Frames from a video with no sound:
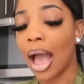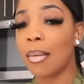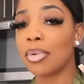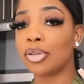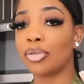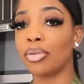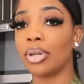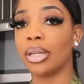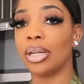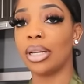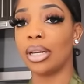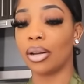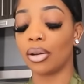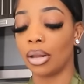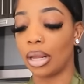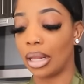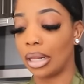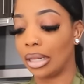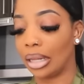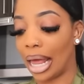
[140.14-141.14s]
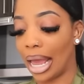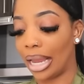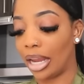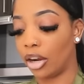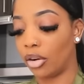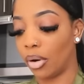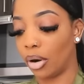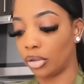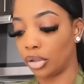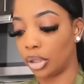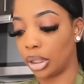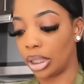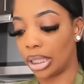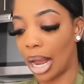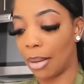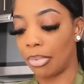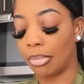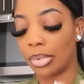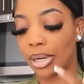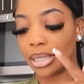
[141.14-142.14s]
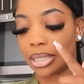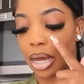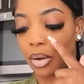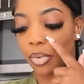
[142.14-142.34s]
I'm gonna do a little light grocery shopping because